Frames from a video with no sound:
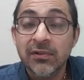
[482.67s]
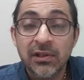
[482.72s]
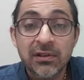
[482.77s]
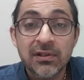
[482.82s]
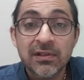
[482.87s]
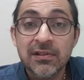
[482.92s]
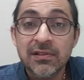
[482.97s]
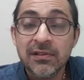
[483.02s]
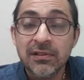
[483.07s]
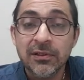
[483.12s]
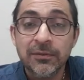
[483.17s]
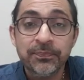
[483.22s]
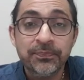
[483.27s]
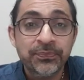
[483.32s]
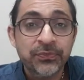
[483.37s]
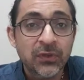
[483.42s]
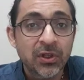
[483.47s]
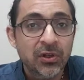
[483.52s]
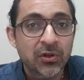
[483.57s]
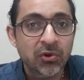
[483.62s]
various
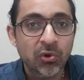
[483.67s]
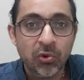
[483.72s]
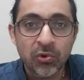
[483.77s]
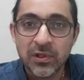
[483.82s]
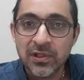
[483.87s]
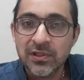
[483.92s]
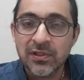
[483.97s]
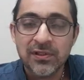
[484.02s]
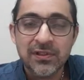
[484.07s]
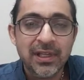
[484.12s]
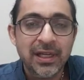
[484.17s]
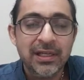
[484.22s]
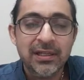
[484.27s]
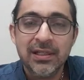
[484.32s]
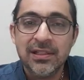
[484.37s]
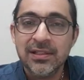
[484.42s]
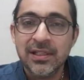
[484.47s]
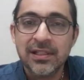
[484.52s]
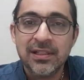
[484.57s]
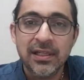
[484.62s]
roads,
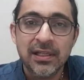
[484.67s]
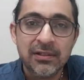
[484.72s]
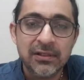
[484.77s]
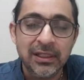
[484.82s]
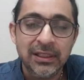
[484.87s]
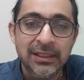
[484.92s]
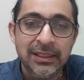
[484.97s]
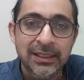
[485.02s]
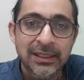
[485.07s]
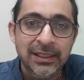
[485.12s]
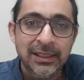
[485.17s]
societies, etc.